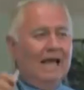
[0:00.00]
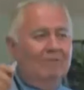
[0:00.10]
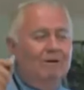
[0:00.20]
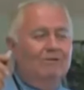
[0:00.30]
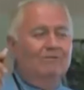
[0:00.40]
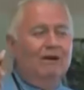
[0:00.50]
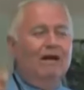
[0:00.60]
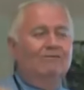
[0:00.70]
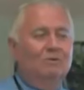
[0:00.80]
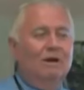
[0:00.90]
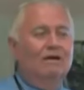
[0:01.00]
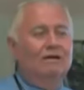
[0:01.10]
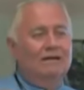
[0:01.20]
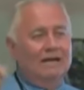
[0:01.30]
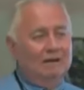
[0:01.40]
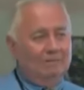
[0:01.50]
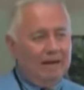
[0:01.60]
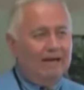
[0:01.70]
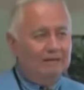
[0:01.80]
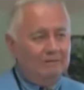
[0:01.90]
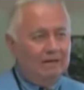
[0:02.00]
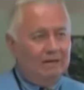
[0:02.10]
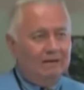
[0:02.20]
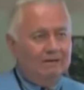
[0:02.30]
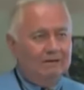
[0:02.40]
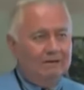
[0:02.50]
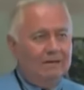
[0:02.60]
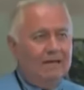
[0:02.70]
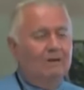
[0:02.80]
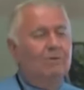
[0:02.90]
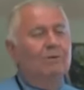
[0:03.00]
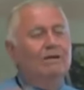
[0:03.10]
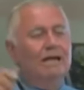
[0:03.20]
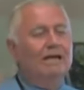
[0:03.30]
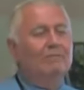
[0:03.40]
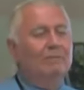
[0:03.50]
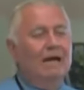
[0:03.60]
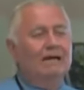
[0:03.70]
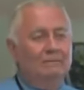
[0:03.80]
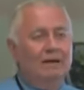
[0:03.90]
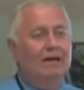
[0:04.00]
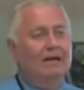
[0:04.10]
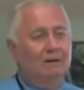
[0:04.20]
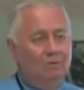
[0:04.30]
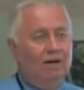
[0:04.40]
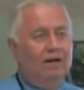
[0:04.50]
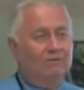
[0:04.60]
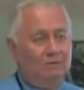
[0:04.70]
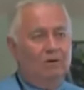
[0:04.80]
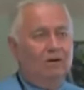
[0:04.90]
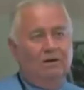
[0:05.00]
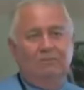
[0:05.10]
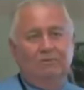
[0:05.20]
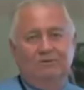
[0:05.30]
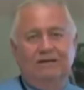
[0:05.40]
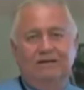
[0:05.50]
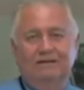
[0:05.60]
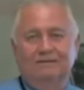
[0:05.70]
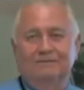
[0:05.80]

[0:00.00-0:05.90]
and we devised a way to take it back to metal, and when we take it back to metal, it weighs the 100%.